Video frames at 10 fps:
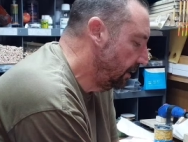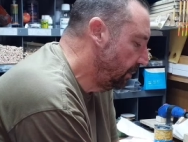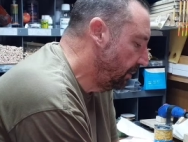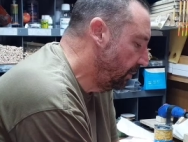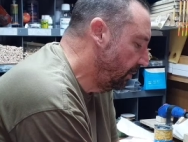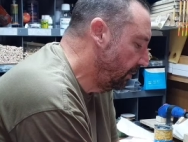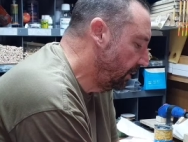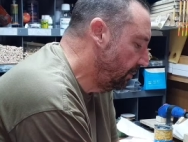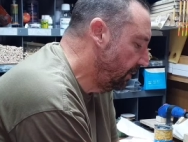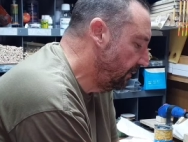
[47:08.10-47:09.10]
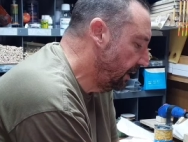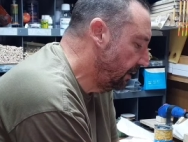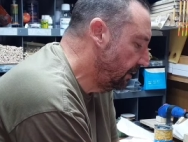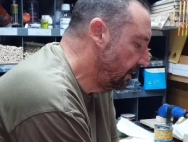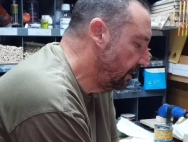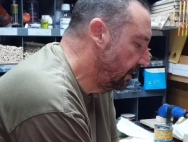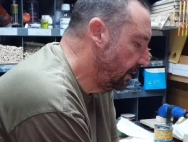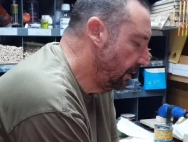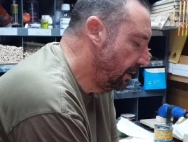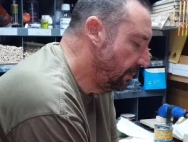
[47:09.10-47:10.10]
A little bit more. I'm going to move down the,
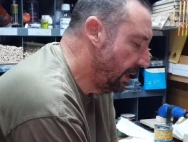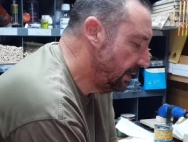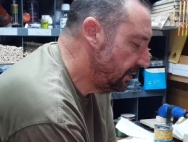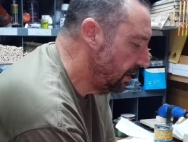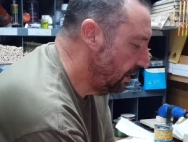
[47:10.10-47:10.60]
the main